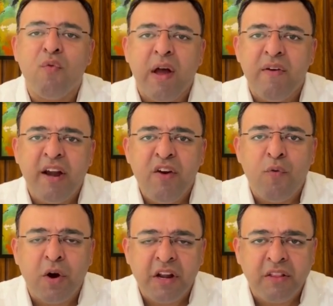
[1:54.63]

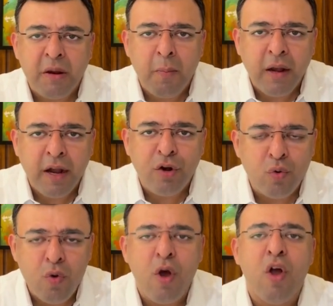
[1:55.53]
543 billion
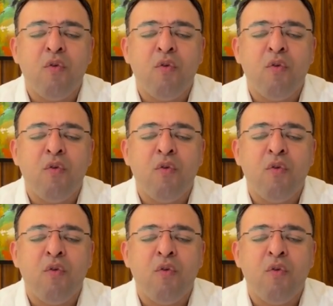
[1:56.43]
to